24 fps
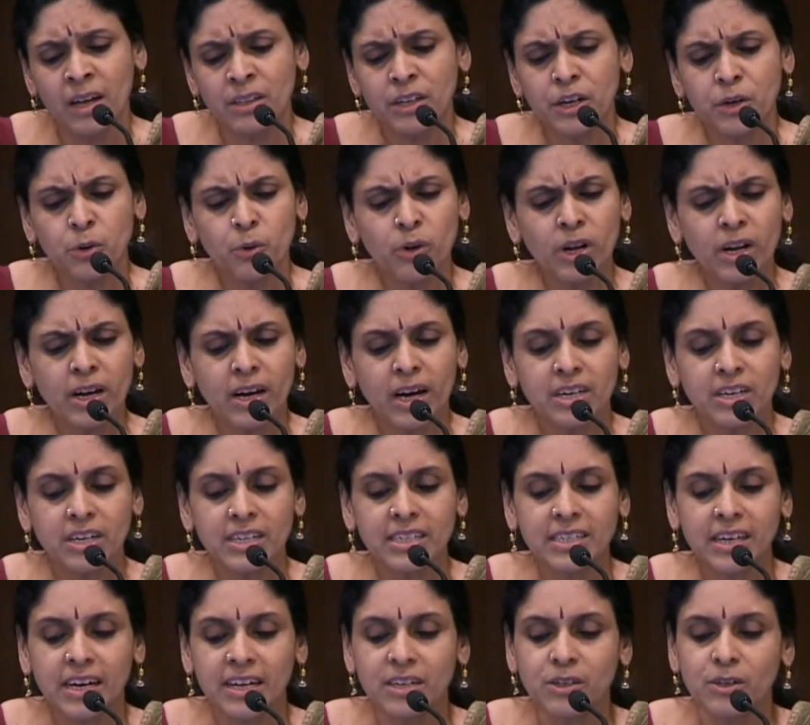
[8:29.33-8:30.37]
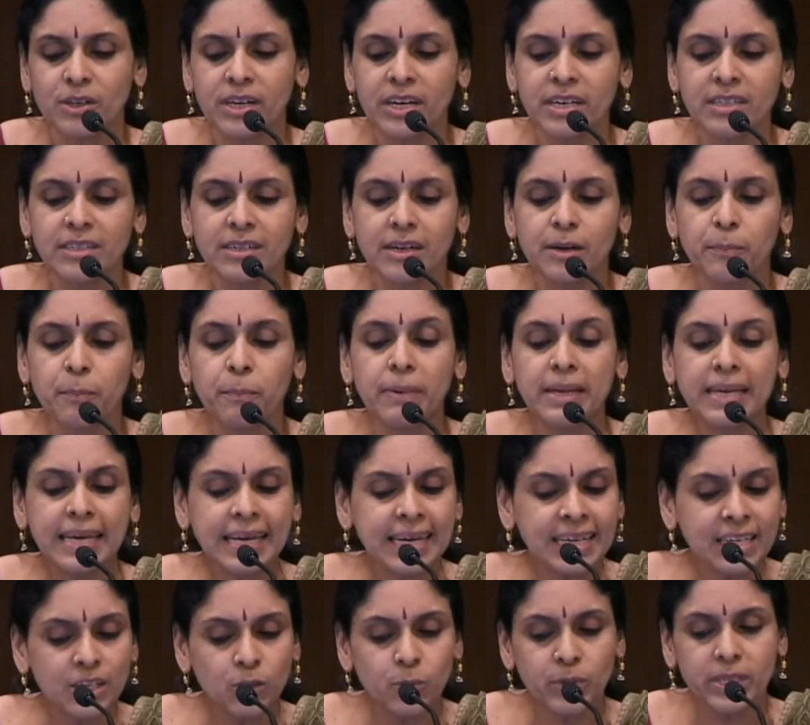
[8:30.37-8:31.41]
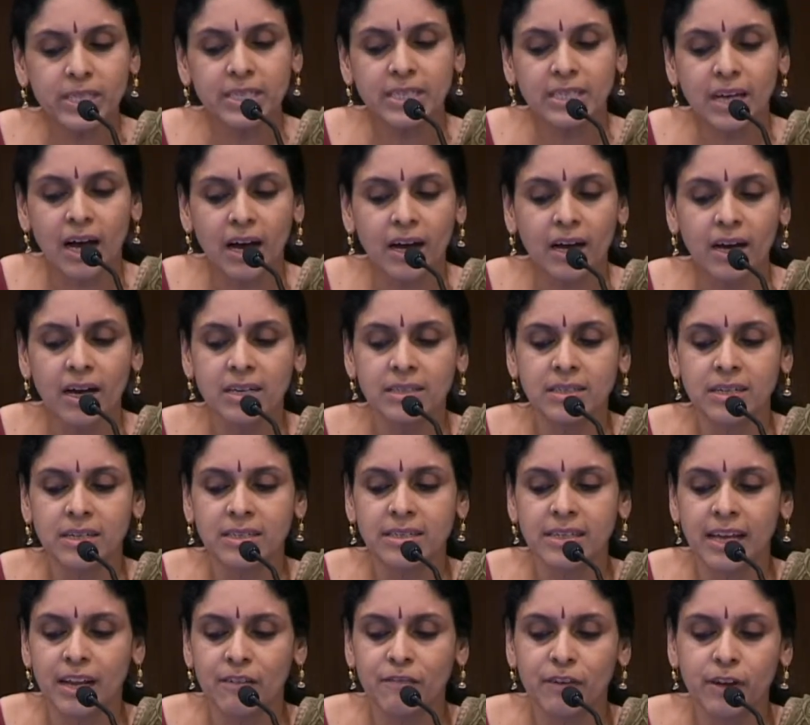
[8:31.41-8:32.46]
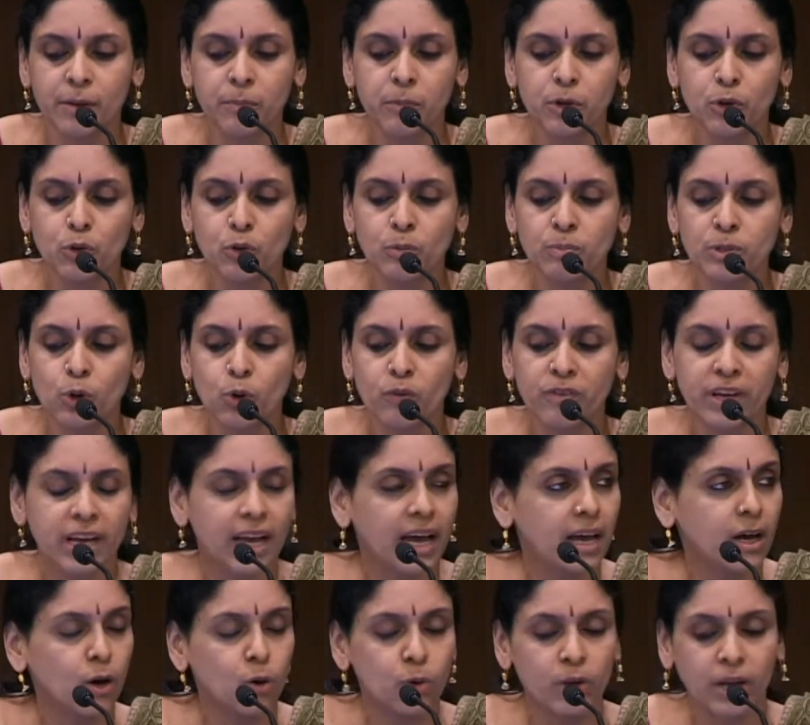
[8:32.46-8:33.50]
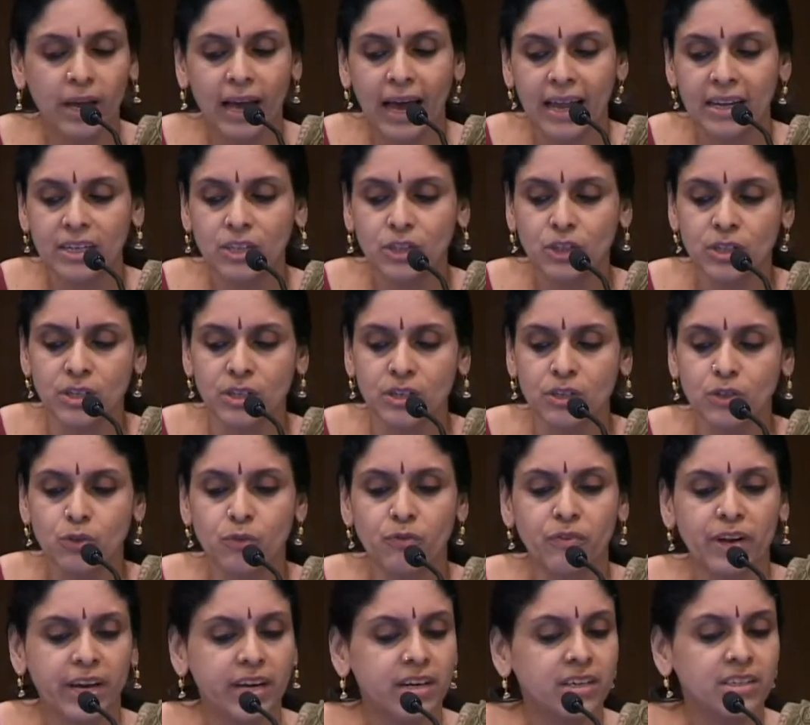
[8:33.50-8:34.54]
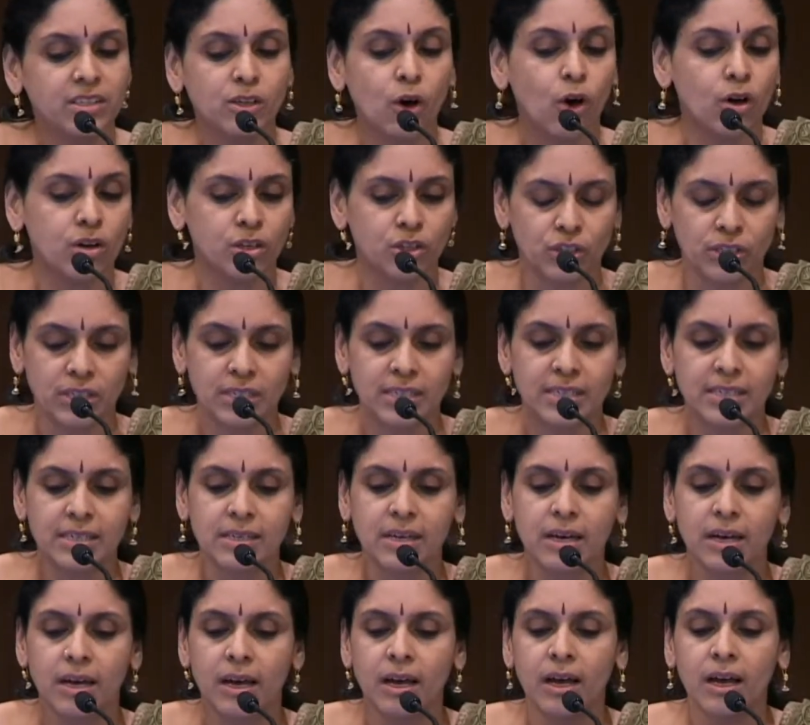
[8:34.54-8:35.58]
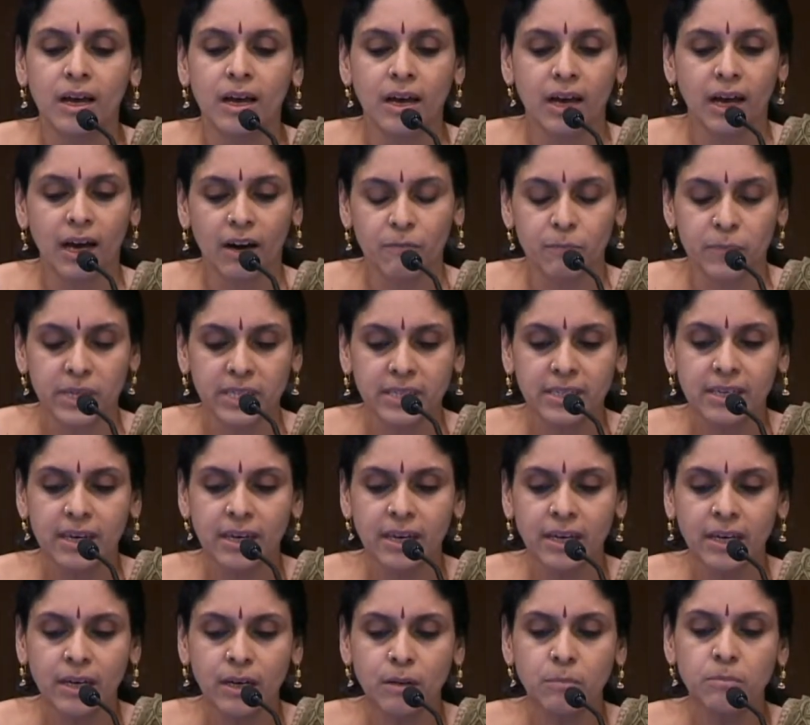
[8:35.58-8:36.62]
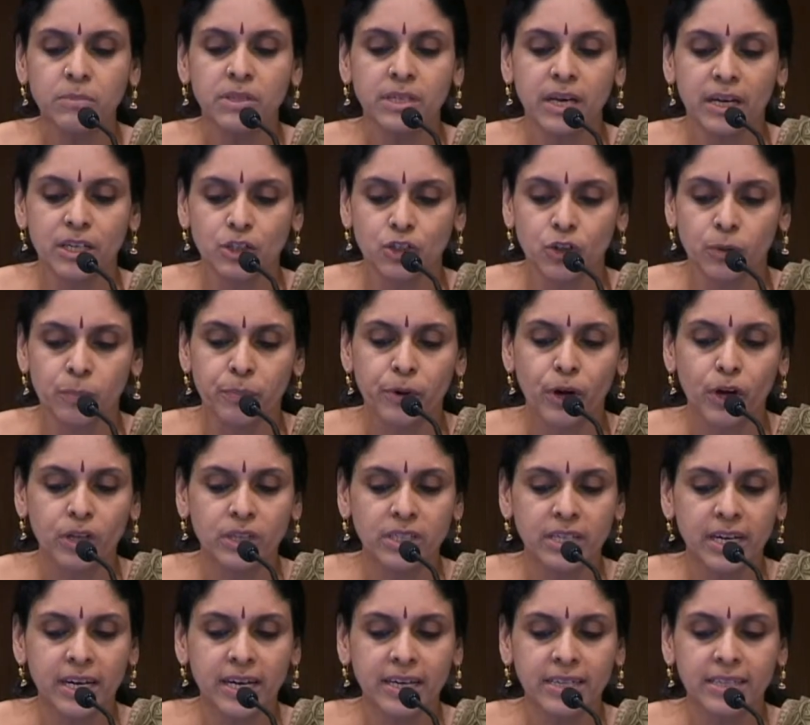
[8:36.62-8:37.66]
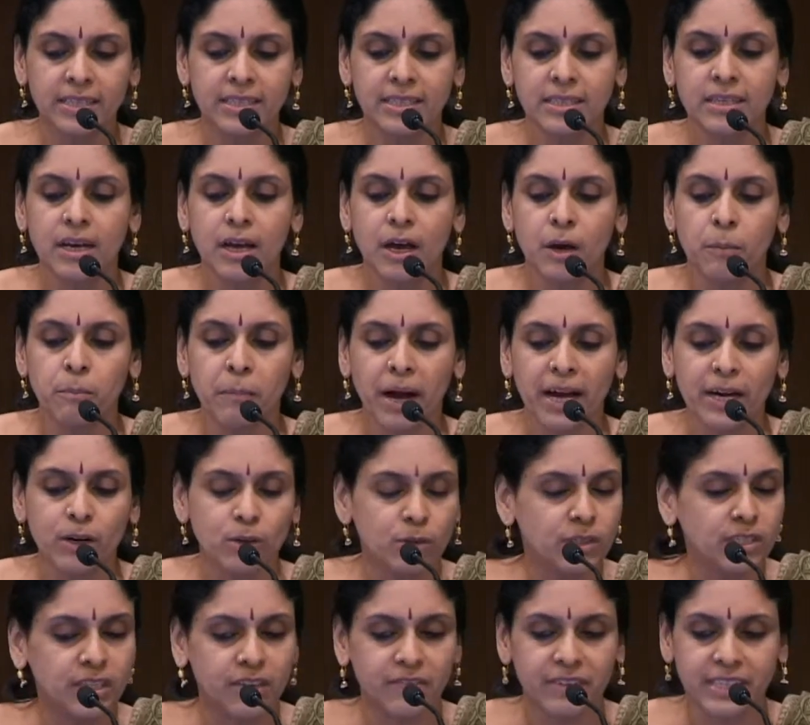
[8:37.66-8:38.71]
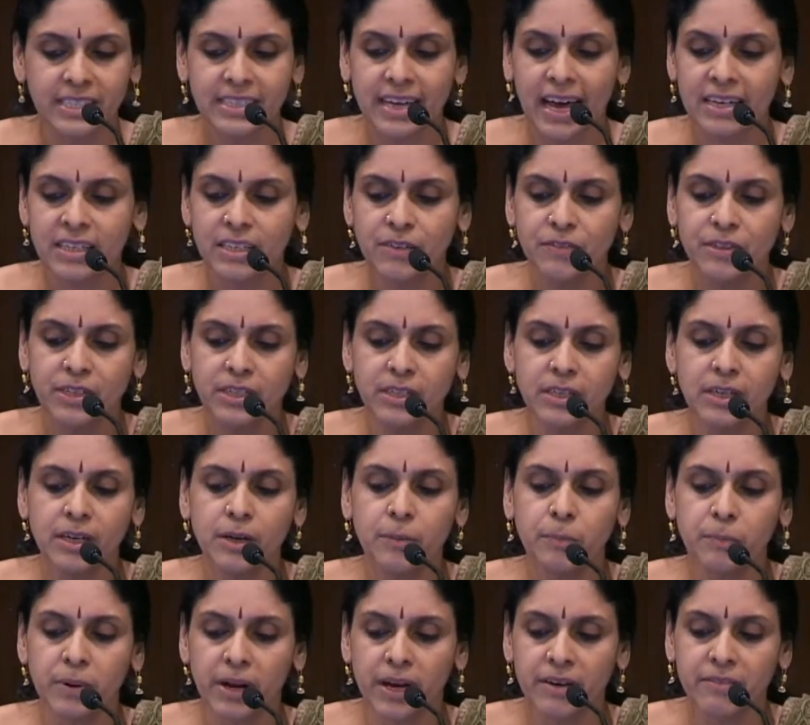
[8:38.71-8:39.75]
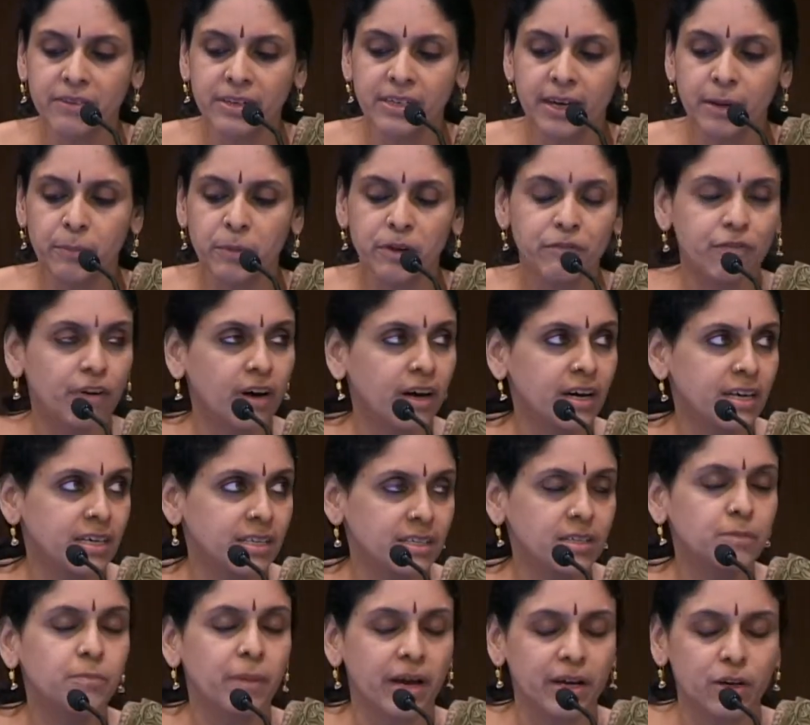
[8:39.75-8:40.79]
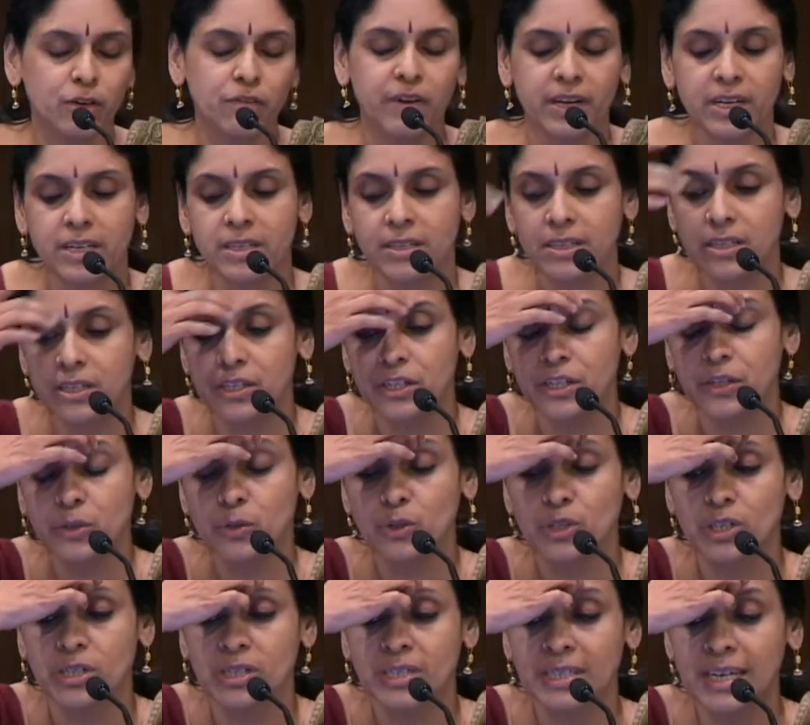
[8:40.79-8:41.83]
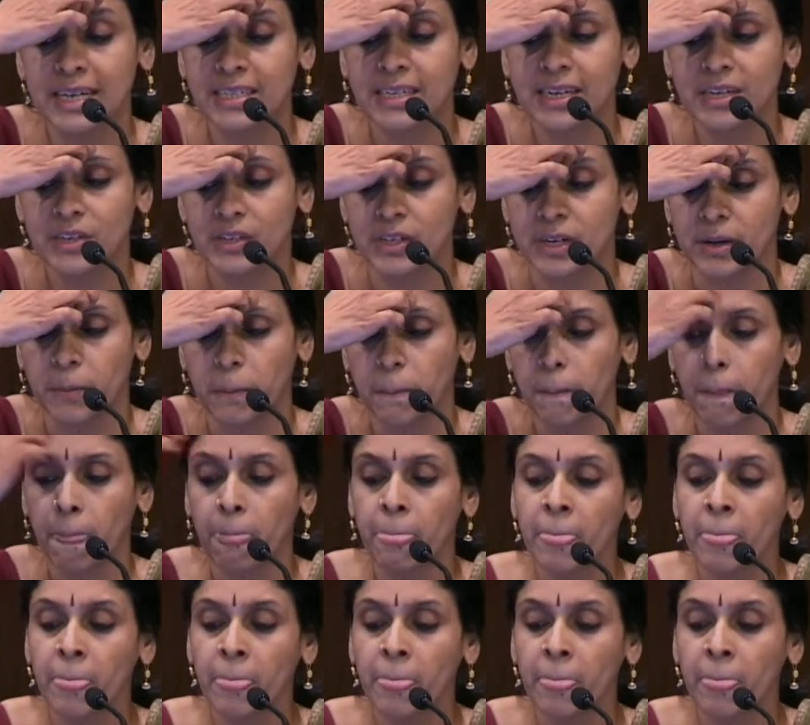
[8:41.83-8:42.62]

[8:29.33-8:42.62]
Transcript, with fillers: The rural countryside today is replete with sanghas and self help groups owing, owing allegiance to various origins government schemes, NGO projects, micro savings activity, private MFIs, microfinance institutions, etc.